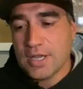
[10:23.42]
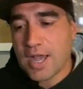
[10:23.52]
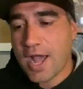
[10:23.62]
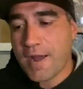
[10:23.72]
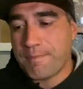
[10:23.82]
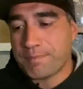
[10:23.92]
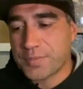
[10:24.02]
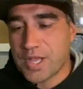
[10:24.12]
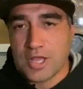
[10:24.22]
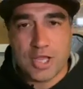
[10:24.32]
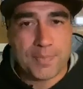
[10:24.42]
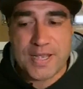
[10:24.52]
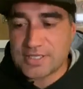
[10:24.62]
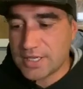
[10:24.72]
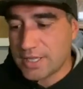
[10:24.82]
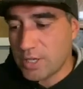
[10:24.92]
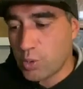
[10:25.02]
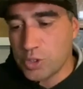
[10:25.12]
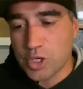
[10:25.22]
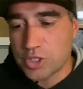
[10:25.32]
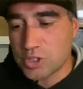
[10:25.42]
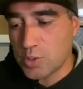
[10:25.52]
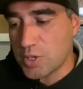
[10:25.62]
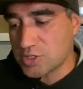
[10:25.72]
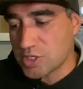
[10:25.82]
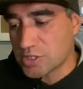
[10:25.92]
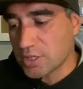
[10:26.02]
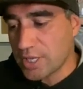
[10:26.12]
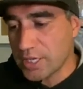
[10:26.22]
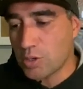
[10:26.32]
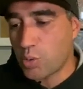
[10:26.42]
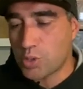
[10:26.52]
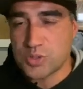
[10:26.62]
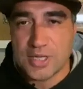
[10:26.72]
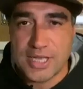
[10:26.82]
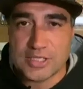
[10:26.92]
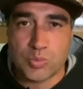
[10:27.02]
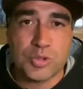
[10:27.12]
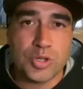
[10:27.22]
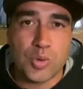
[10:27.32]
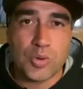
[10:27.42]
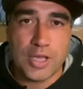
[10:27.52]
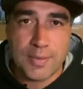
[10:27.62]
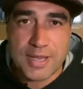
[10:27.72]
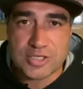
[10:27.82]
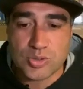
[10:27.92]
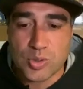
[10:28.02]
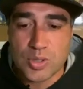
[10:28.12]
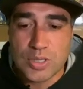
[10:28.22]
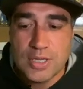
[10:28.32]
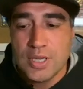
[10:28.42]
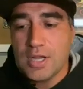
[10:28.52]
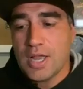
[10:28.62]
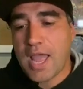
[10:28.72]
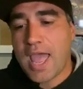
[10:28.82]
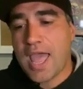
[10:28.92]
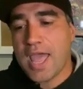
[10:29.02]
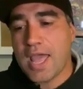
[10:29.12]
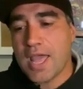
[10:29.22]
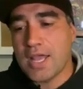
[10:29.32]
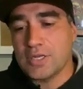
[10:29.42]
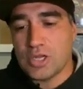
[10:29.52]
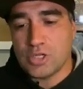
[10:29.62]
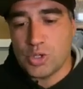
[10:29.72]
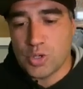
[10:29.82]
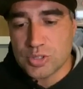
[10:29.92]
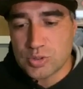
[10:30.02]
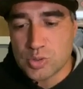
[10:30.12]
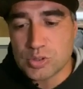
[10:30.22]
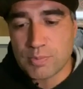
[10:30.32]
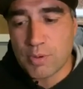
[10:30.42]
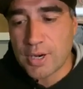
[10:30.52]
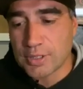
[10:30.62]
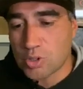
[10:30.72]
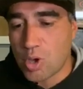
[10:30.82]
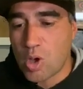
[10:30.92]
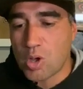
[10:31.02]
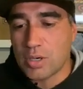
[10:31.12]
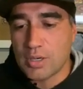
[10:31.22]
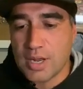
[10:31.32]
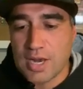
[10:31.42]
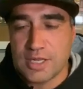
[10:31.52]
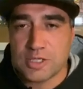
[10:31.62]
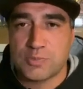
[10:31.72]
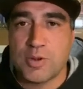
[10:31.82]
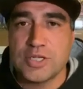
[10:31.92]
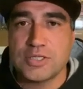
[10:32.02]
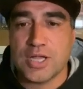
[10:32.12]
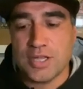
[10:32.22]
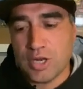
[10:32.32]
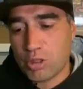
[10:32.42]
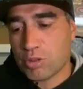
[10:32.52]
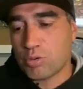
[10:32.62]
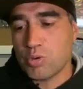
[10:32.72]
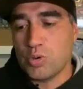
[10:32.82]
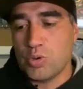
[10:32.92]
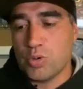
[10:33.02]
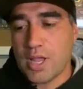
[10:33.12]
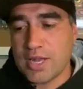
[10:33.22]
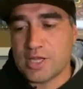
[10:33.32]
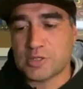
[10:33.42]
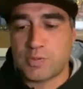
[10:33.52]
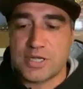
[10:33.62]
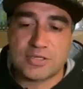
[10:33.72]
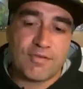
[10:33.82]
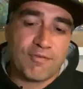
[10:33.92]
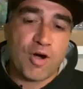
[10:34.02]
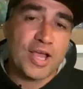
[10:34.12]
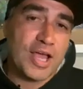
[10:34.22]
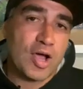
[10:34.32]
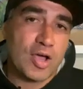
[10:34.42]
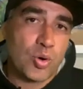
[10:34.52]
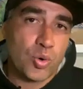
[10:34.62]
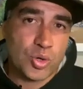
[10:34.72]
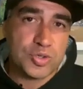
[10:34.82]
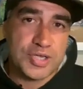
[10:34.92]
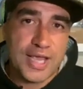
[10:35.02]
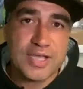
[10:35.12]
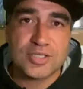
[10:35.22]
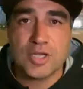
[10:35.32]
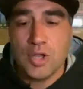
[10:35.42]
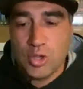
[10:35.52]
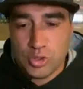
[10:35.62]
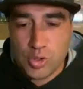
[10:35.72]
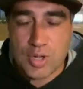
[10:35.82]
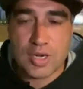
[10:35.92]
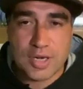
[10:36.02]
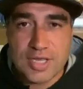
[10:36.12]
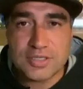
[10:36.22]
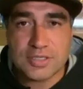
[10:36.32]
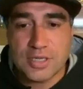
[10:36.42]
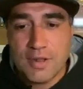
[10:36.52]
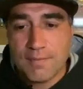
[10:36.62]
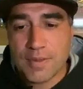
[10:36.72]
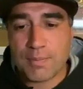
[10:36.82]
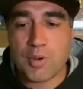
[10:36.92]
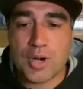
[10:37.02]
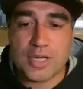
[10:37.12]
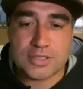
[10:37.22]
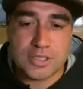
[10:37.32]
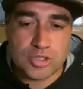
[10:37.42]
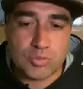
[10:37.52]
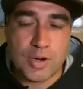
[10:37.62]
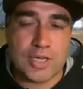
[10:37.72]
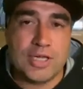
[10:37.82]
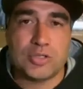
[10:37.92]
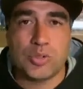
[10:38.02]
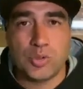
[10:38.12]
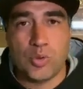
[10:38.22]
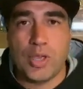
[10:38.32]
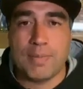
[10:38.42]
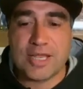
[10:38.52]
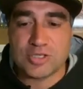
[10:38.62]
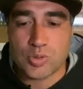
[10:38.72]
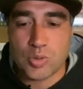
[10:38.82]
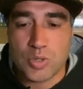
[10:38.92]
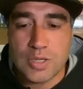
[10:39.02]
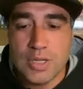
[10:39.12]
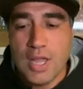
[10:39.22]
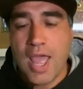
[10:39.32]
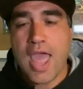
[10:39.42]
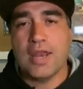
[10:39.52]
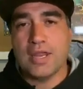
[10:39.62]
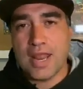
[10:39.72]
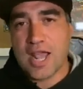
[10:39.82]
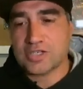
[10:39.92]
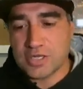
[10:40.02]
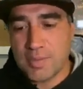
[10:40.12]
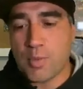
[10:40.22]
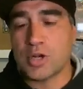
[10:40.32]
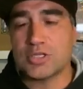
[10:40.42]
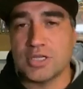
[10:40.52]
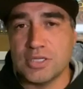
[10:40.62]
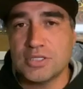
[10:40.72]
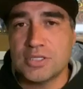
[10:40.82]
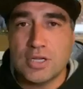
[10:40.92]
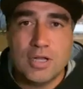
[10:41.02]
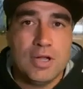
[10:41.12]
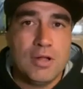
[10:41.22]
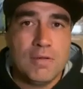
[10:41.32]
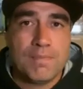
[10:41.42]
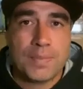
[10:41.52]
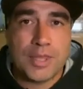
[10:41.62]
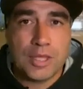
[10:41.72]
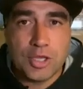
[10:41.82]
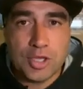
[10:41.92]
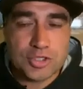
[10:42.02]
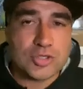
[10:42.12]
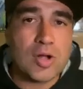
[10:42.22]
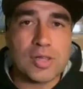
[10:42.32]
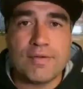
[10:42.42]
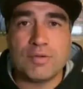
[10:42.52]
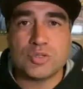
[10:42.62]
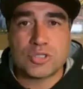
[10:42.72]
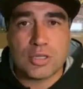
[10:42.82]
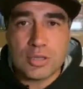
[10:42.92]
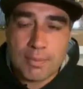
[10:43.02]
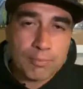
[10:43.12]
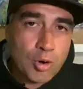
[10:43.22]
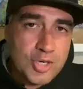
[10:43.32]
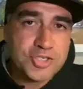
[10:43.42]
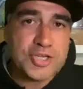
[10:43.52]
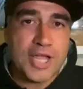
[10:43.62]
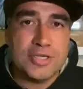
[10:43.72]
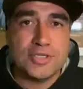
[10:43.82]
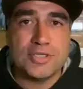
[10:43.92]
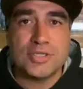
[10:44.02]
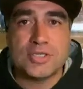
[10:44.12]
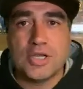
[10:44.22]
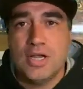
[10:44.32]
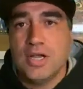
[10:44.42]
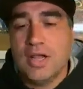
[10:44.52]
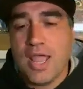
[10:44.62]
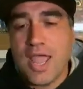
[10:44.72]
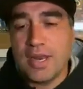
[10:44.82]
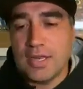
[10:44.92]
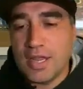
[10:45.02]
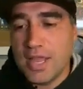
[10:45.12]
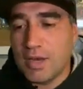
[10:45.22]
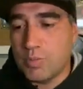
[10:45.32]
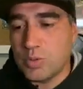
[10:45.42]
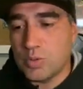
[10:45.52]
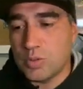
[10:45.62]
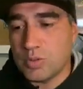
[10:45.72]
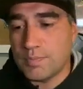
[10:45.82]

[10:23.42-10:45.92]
You basically, all you got to do is just link AutoDS with your eBay store, and you can source the product on AliExpress, and then through AliExpress via AutoDS, you can list the product directly to your eBay store, and it actually monitors your stock levels, the price changes, and it will